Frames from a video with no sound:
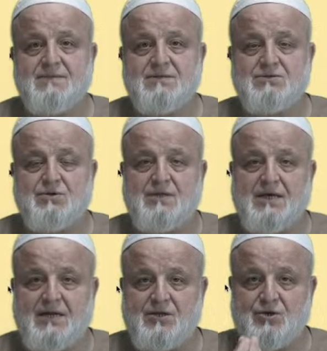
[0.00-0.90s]
So the
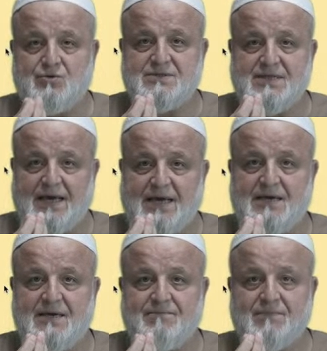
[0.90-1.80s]
unused
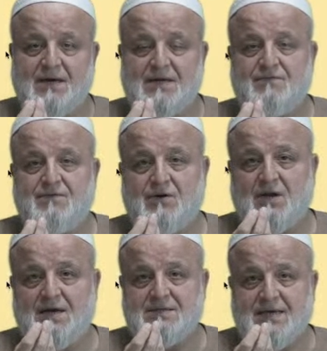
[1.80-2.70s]
egg,
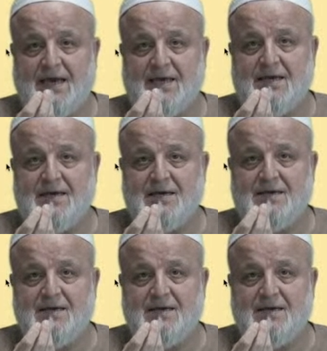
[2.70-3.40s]
unfertilized egg,